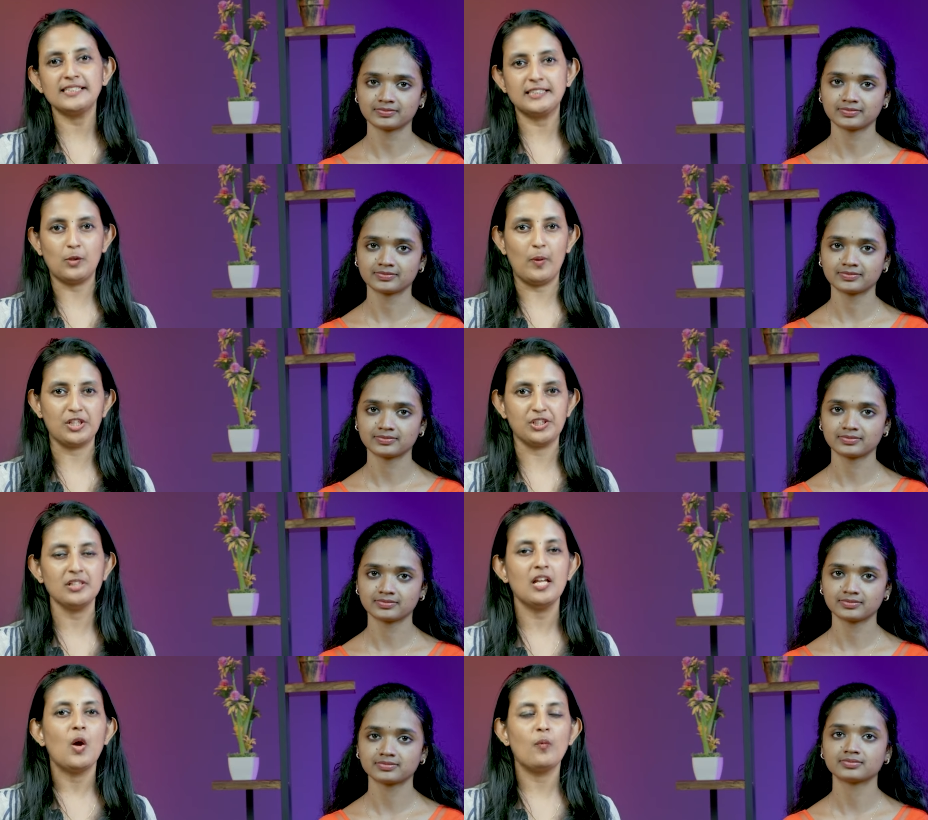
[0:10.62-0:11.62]
Speaker 1: a situation
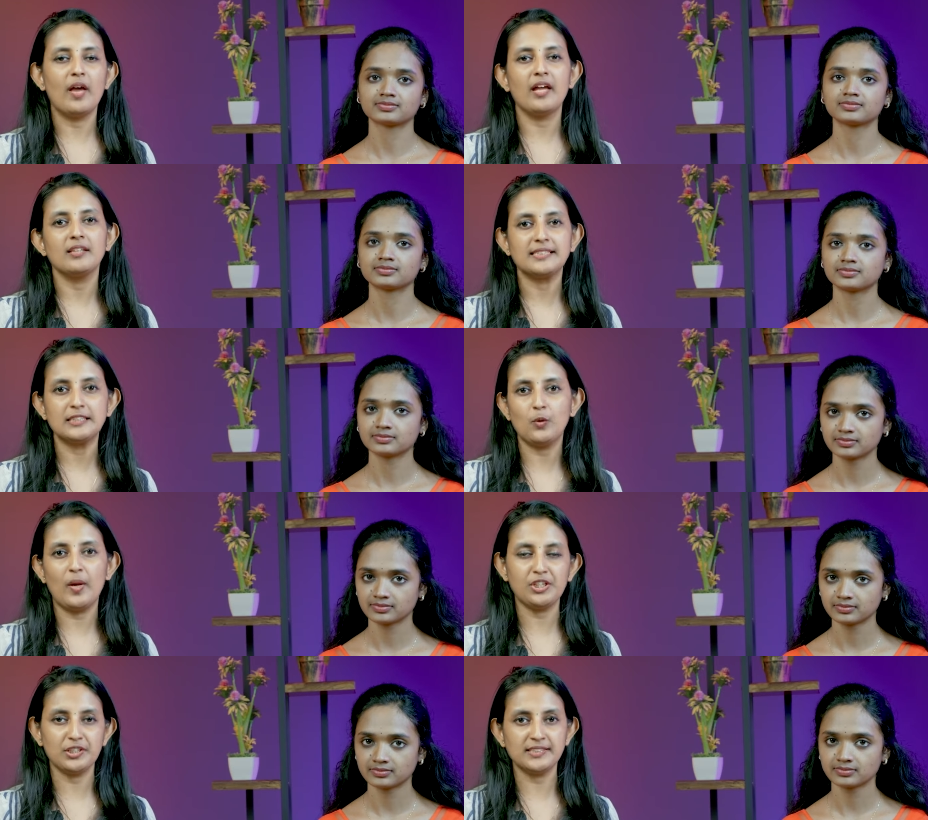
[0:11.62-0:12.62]
where the
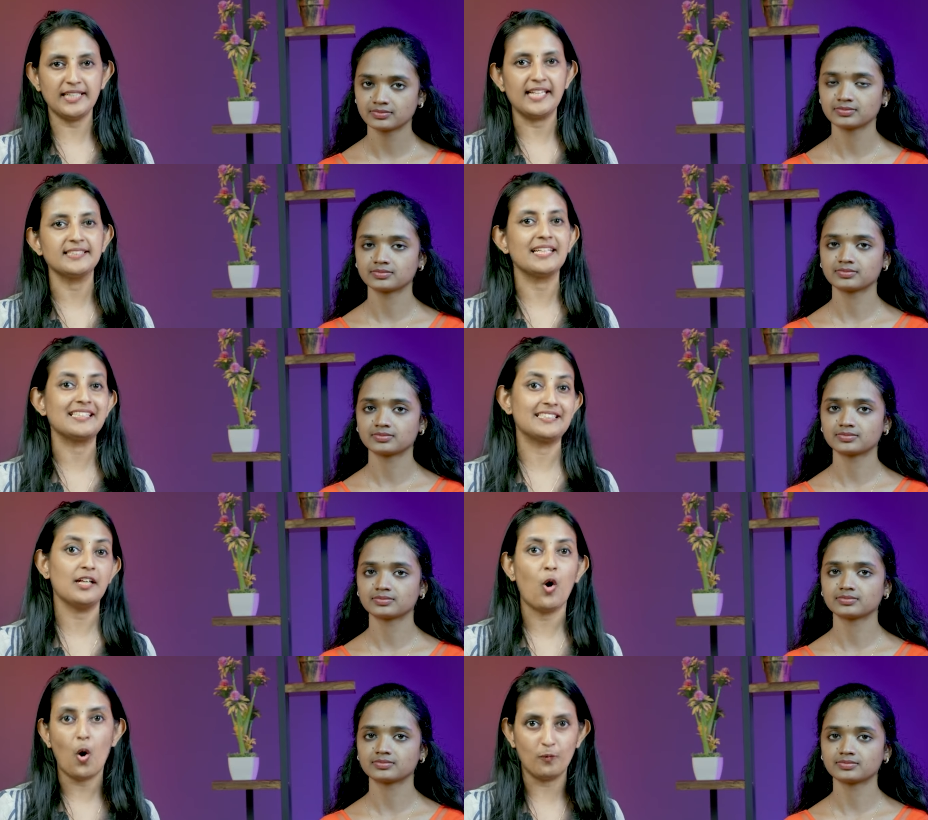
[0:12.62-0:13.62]
situation says it's a
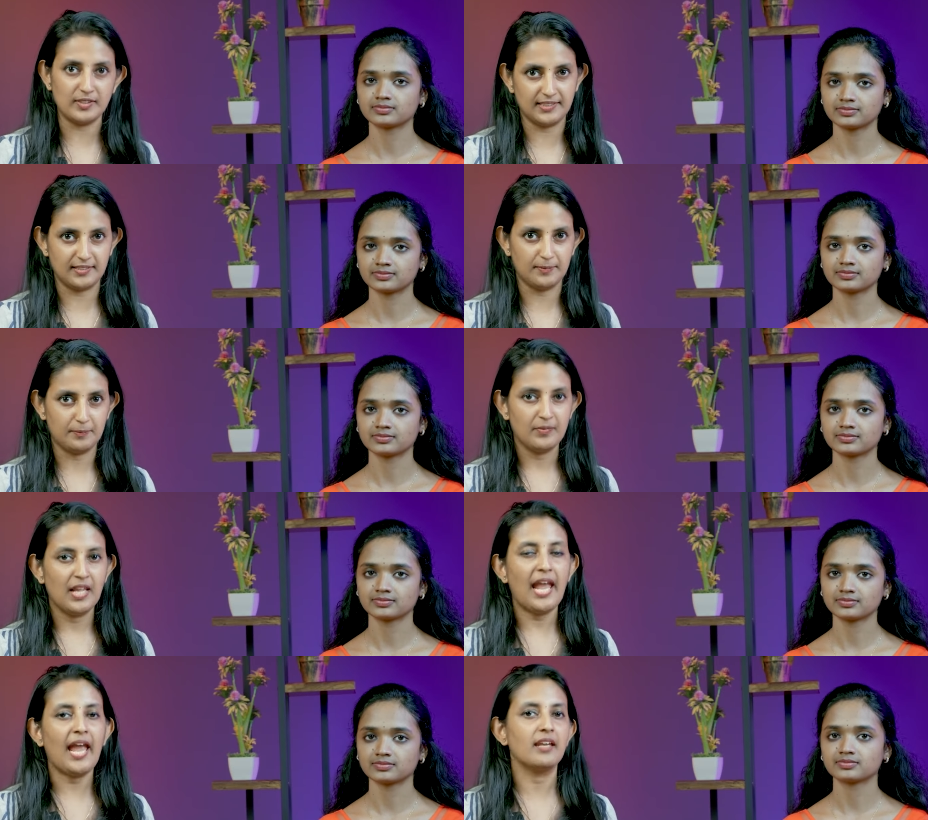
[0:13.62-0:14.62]
home visit
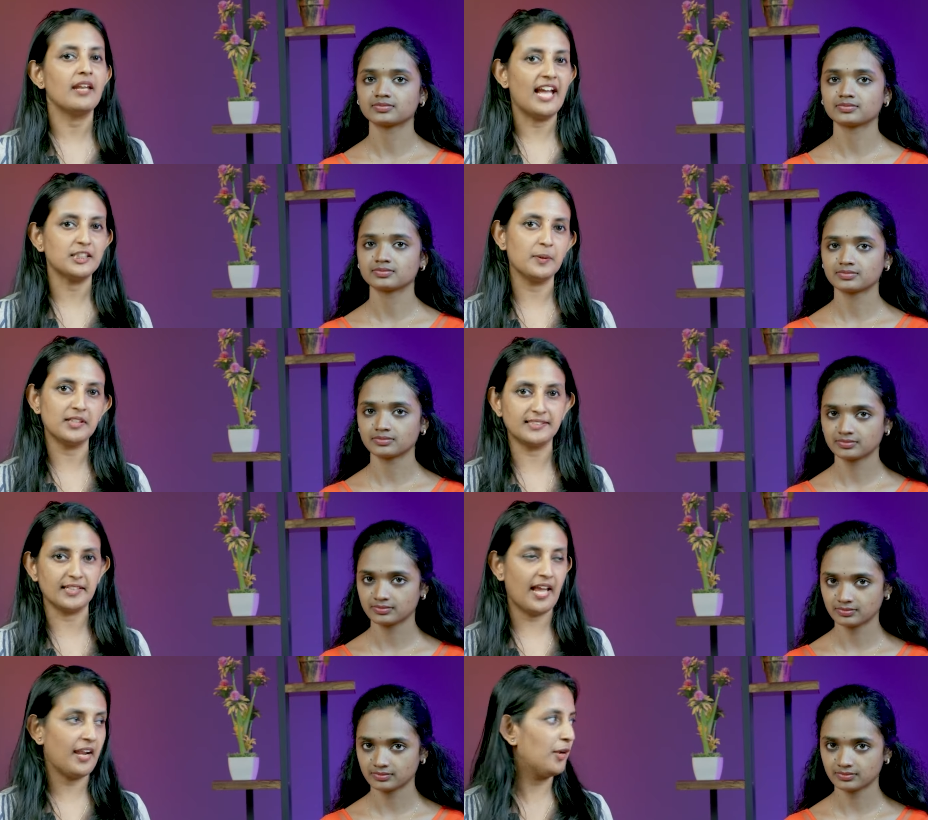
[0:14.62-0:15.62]
and as per the
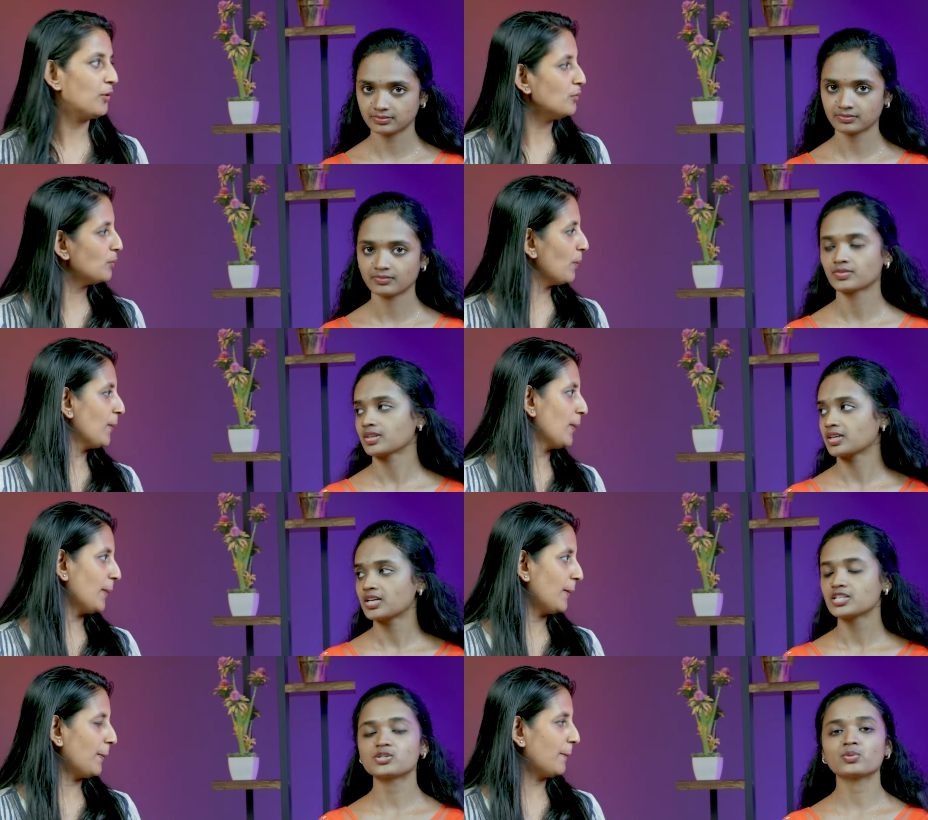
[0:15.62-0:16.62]
scenario.
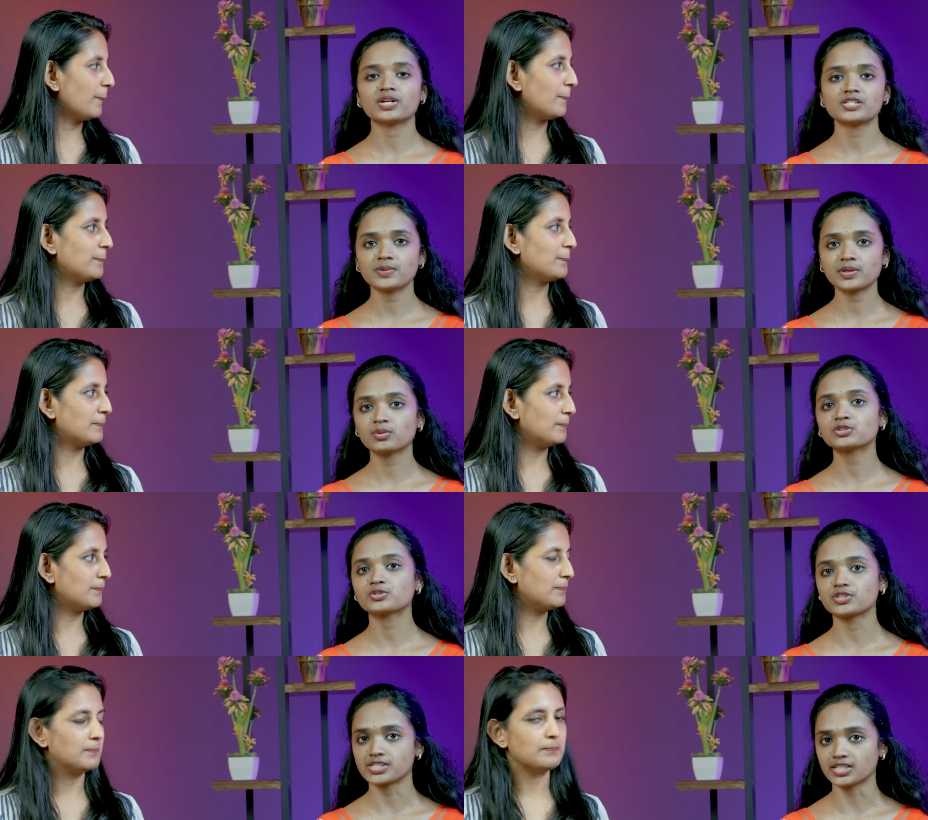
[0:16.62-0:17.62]
Speaker 2: So once we go through the
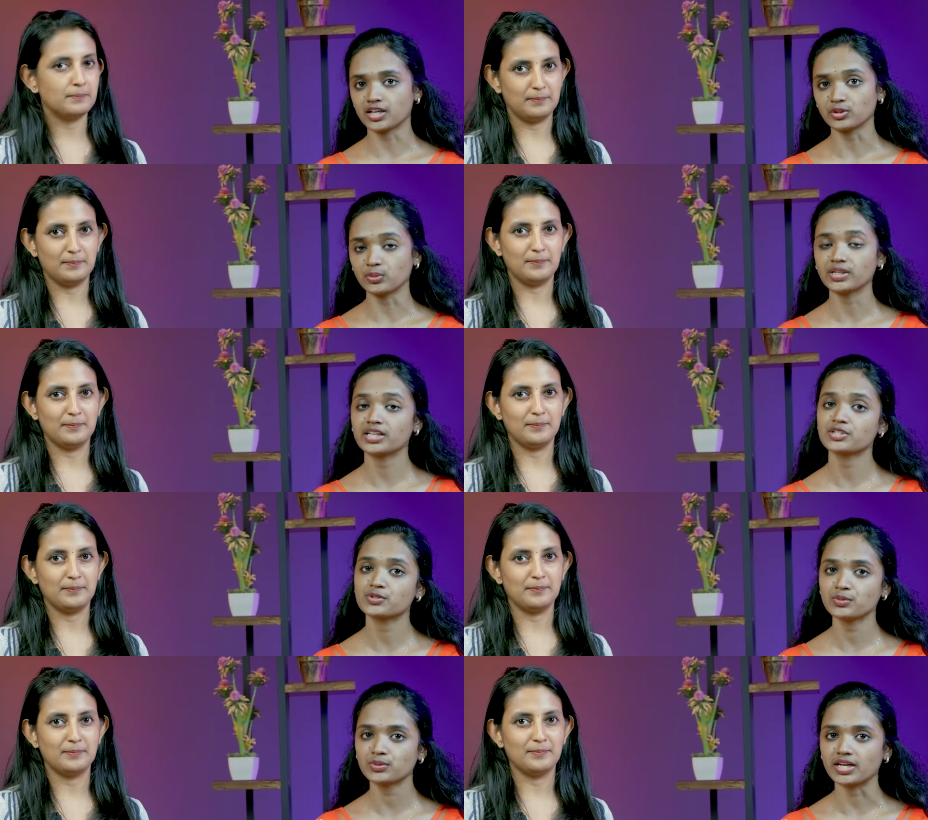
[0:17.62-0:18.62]
scenario, we'll get to
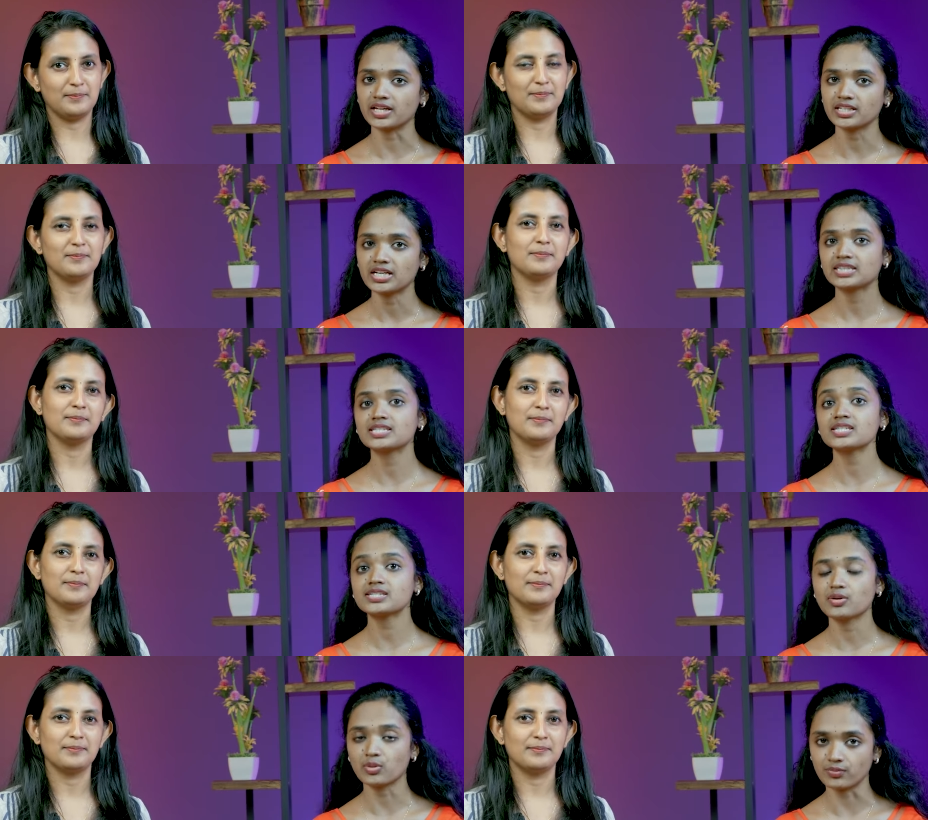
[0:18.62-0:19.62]
know that this is a
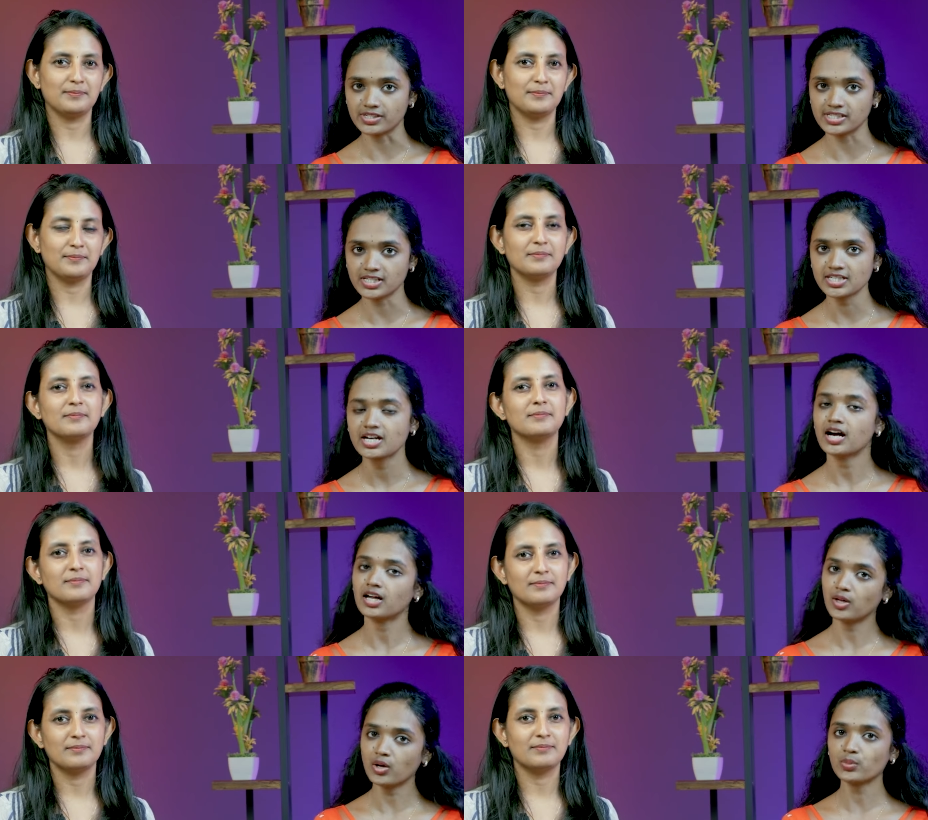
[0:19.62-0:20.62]
home visit.
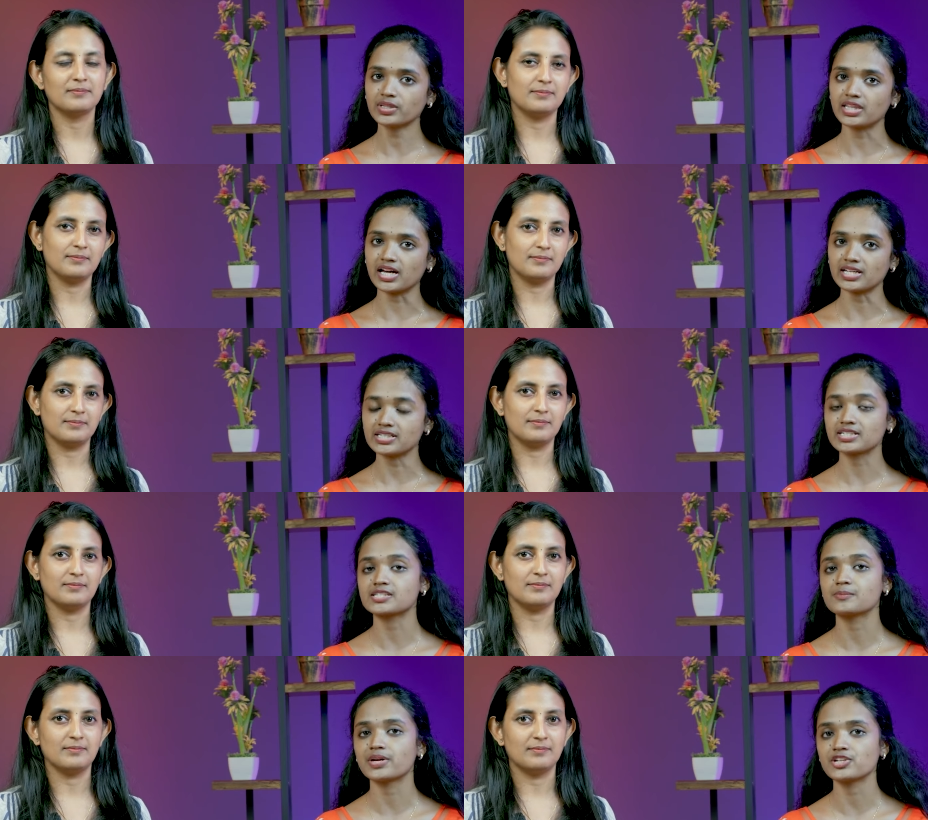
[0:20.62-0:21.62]
Along with that, it is
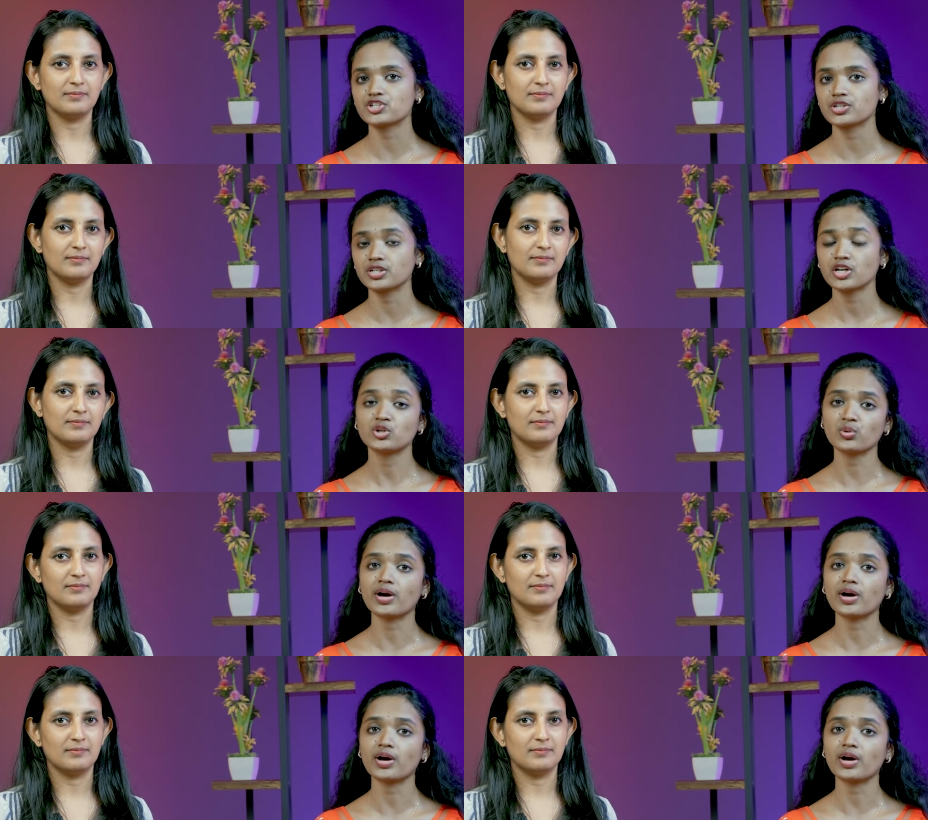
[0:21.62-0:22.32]
mentioned you